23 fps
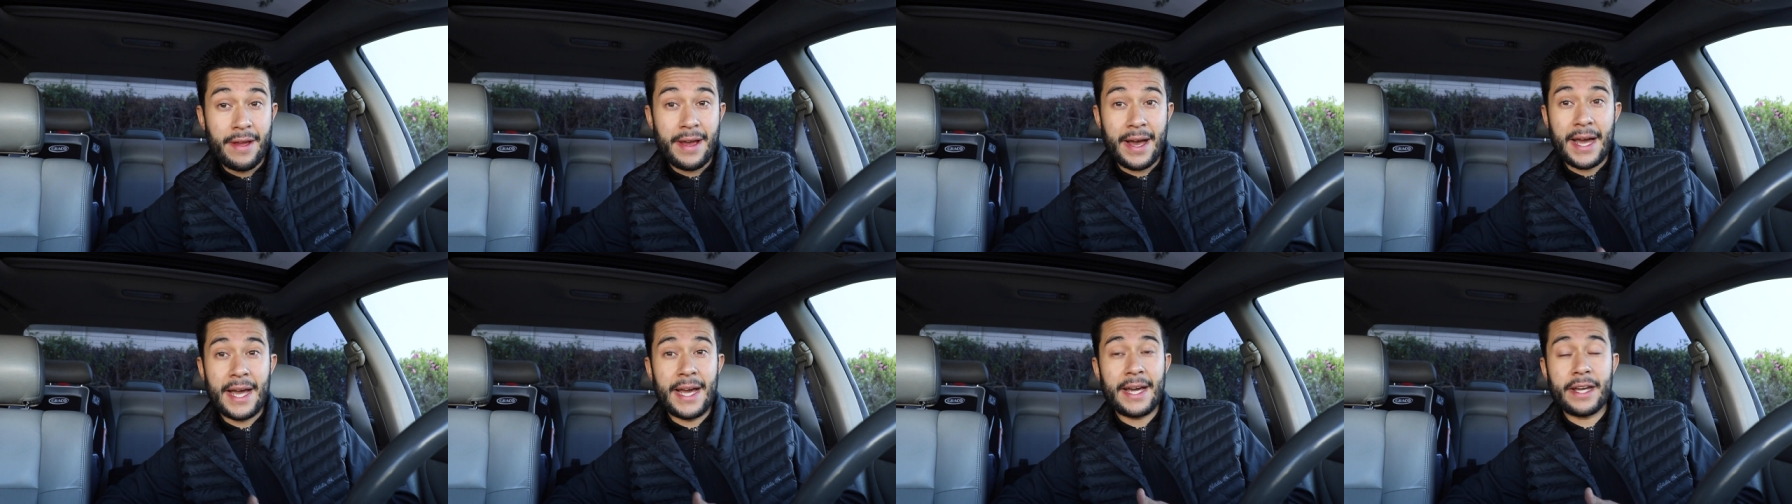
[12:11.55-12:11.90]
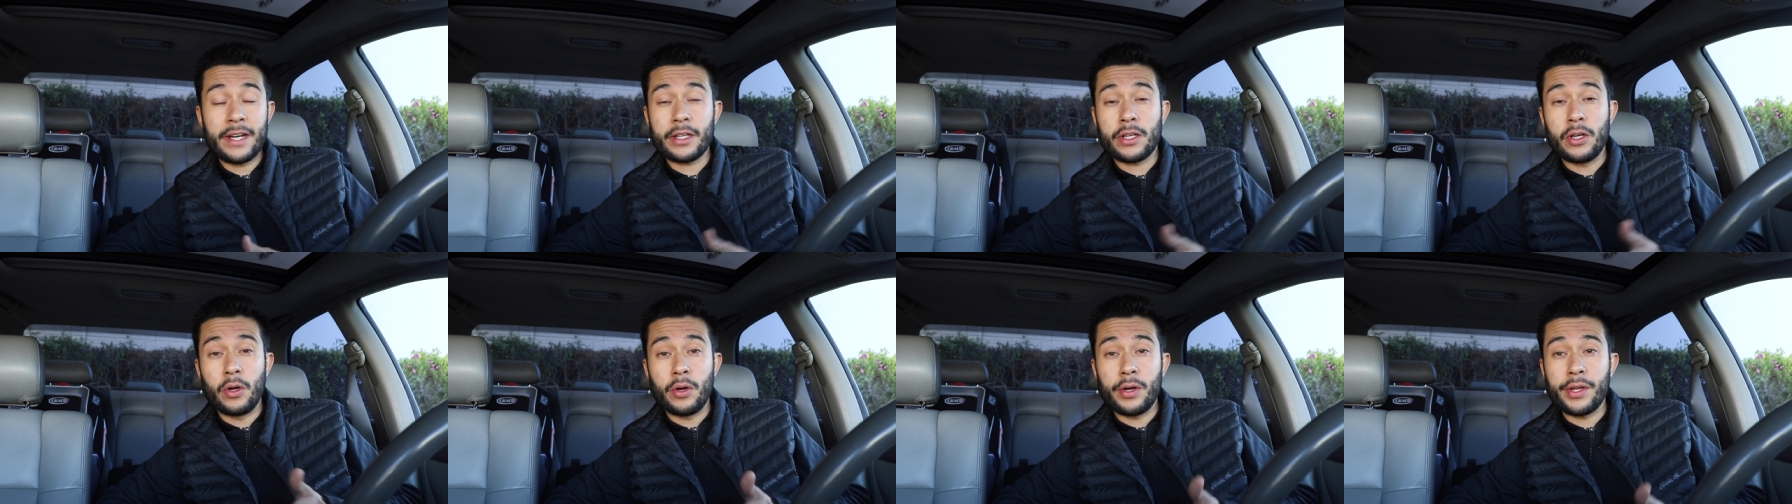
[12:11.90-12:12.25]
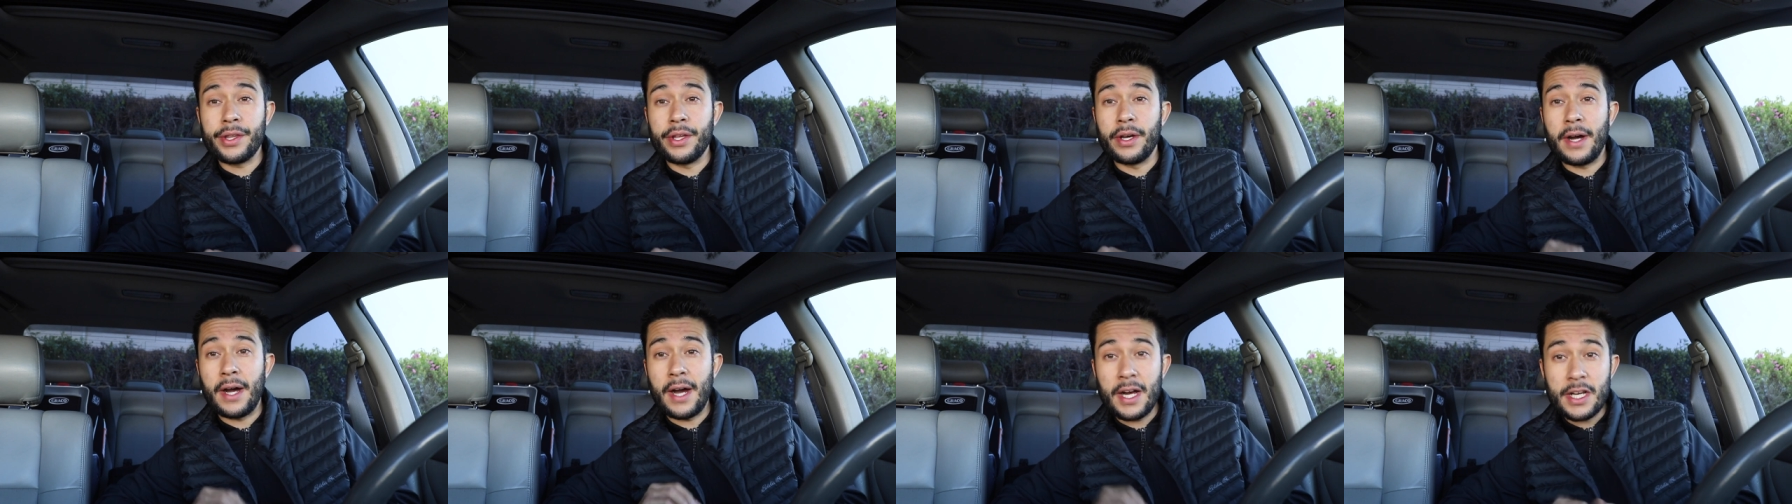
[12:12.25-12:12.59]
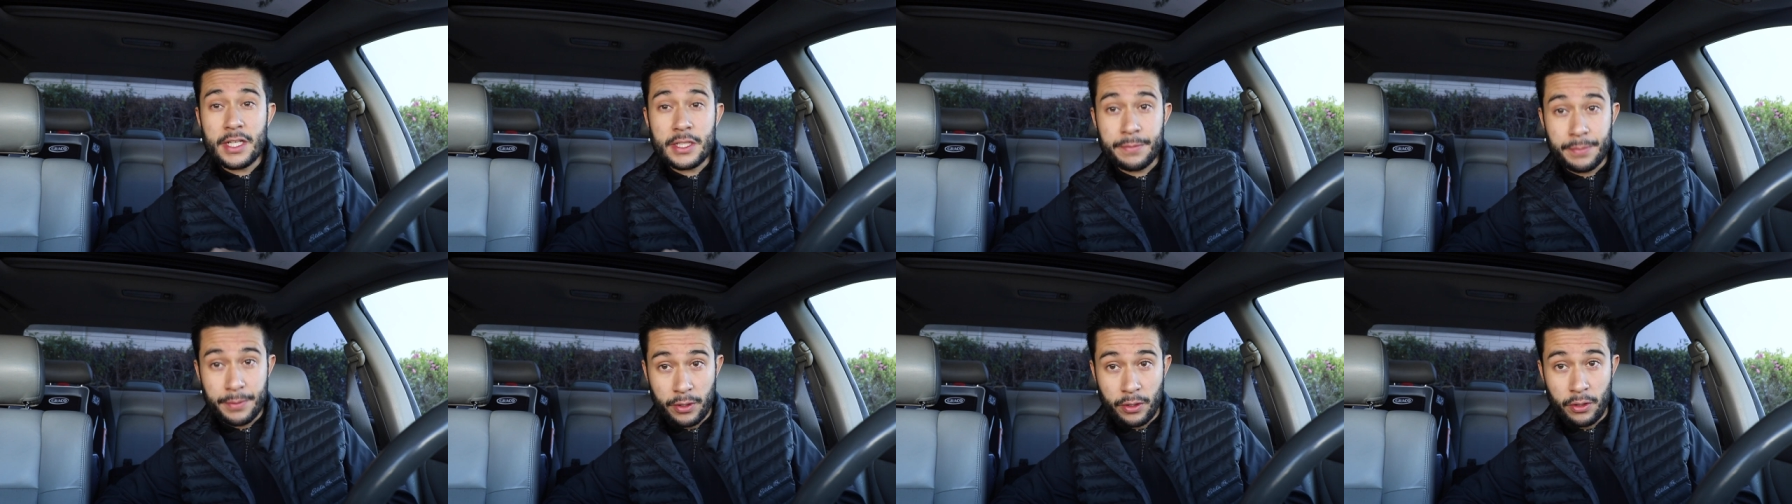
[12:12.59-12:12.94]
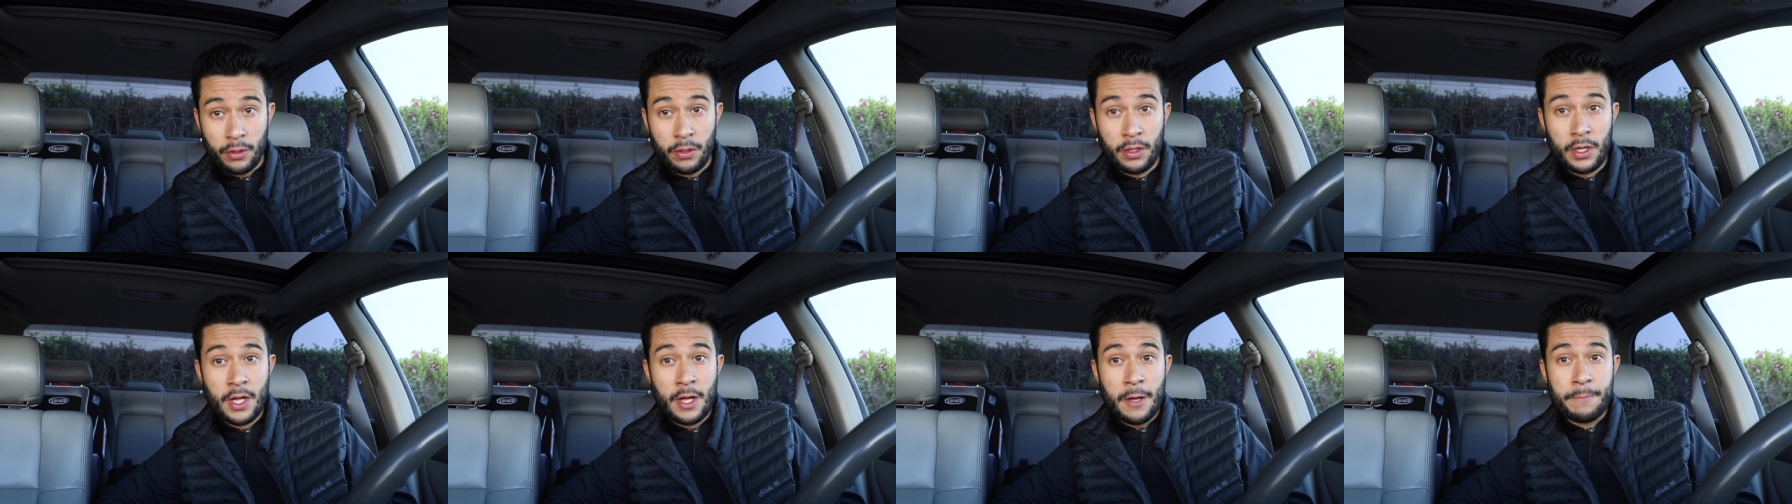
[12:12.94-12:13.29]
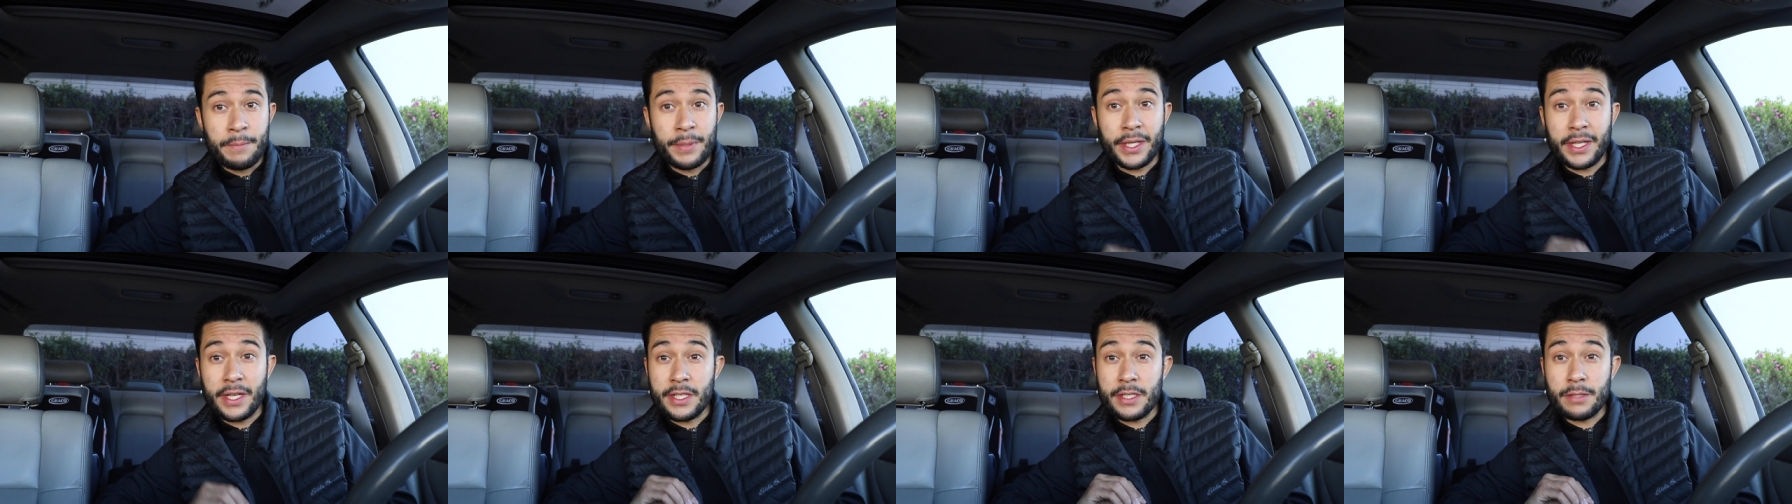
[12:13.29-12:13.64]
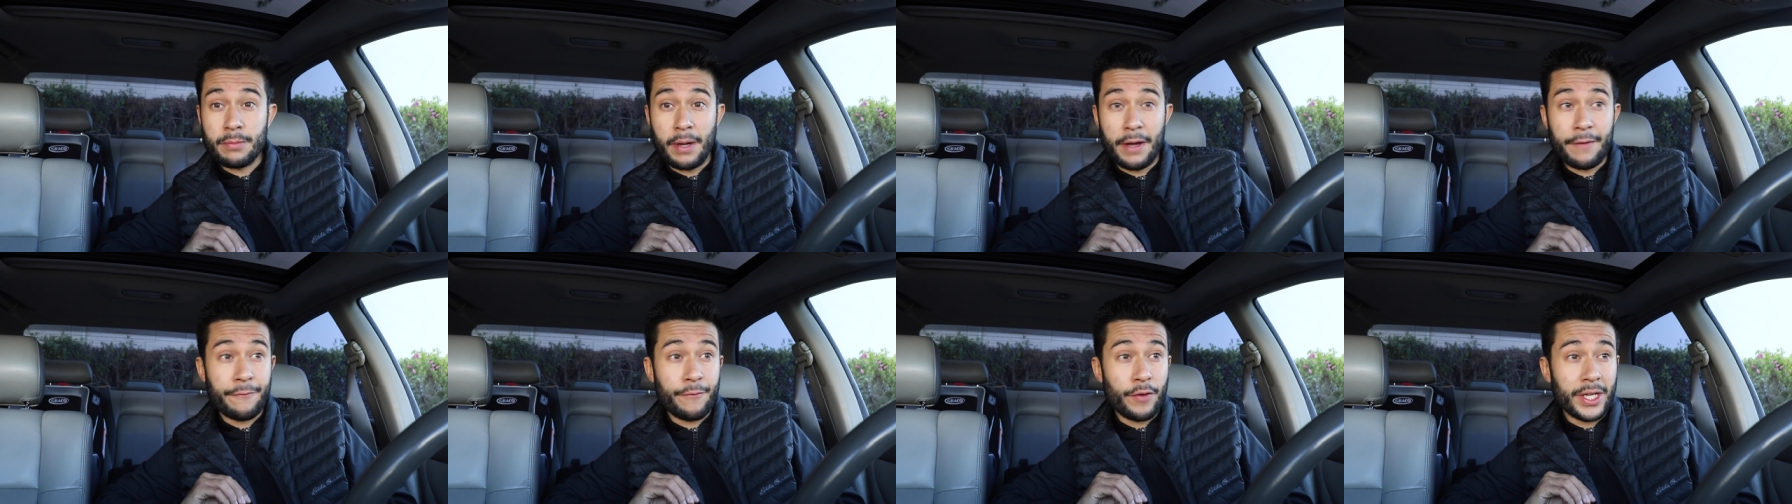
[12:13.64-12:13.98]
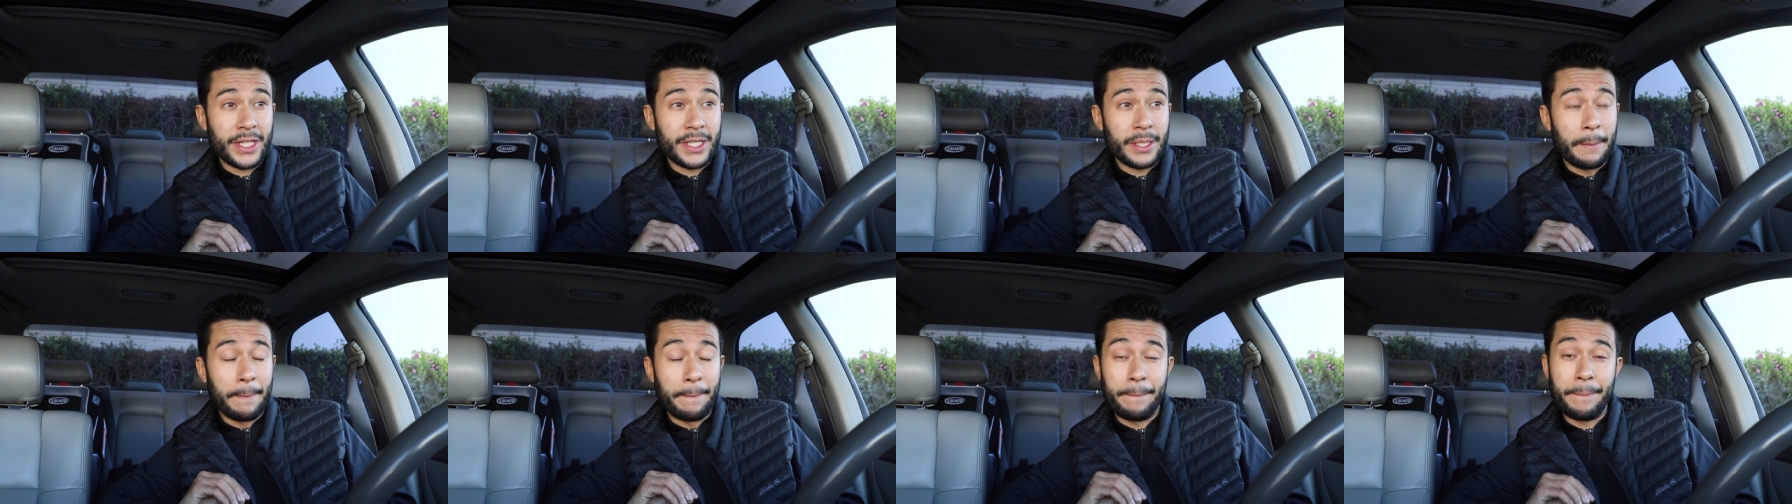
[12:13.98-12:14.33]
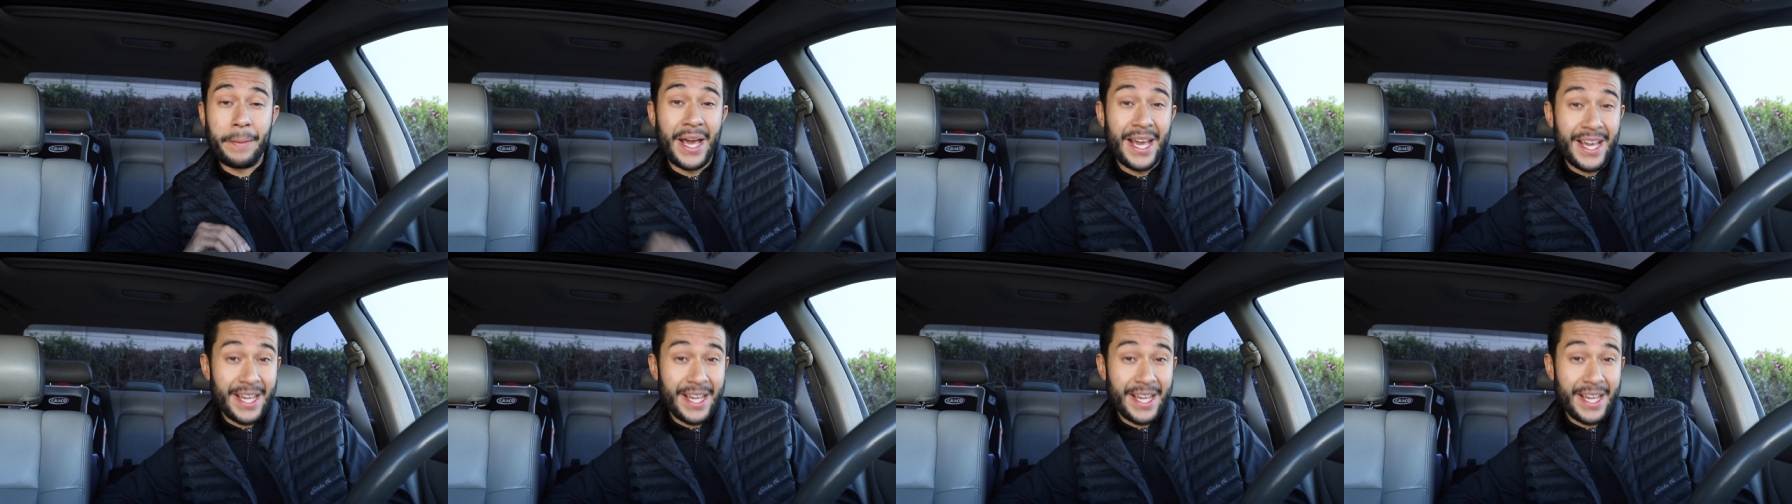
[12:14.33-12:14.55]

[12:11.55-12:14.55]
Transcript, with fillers: I had to go to the hospital because my freaking